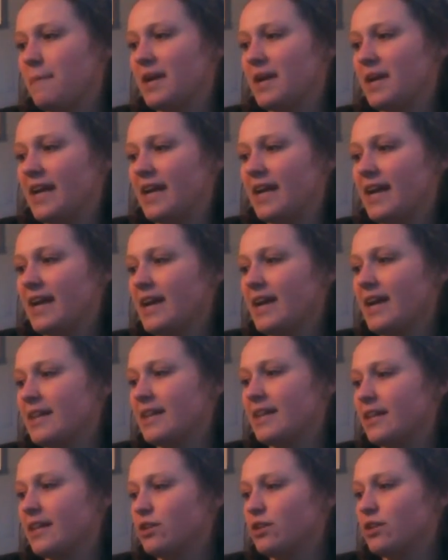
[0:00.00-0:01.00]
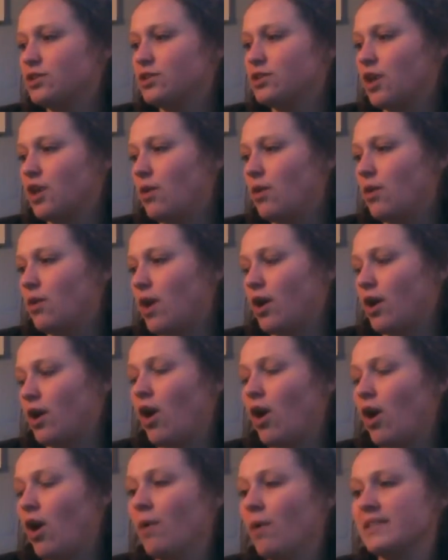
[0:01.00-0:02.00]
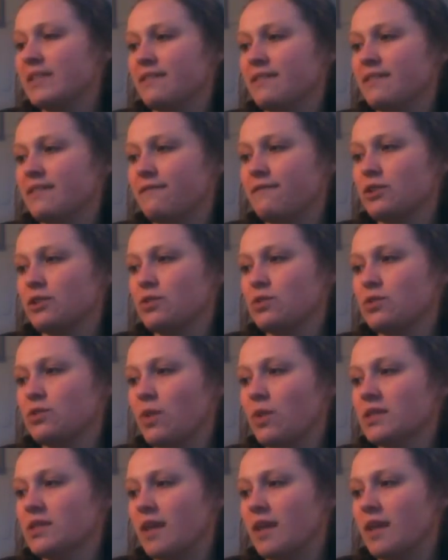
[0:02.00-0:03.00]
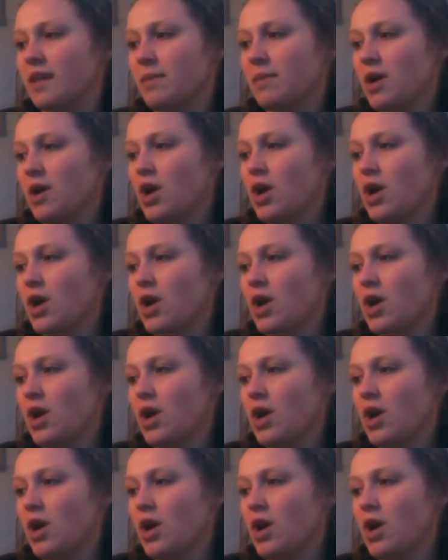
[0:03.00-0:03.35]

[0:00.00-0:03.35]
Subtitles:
but Nana and Little Joe are always the first ones up.